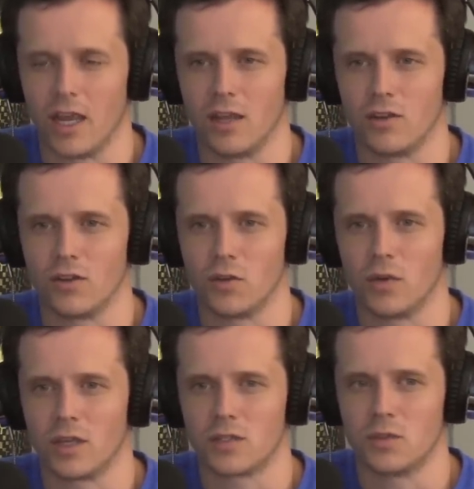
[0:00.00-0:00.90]
and you're
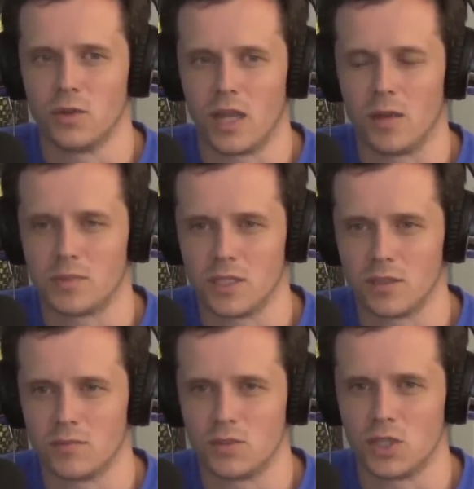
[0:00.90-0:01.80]
doing it to an
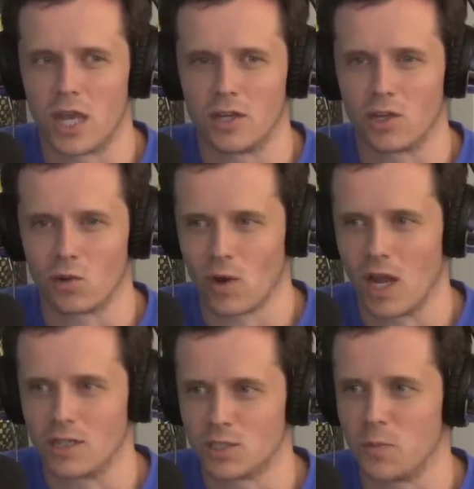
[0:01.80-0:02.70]
empty giant
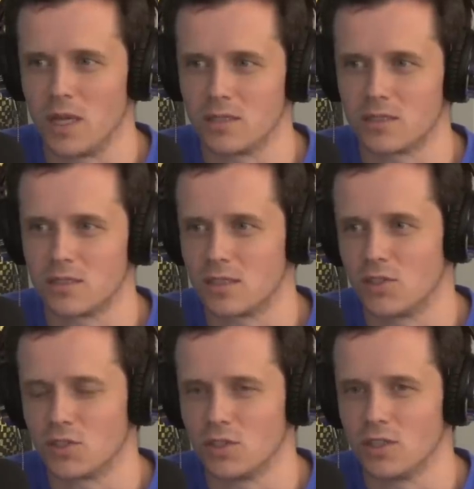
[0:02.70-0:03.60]
garage space
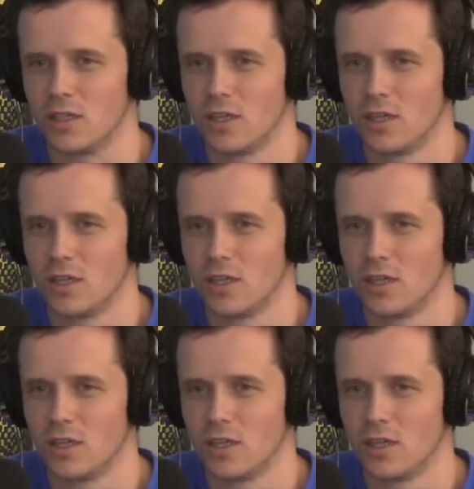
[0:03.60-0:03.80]
essentially.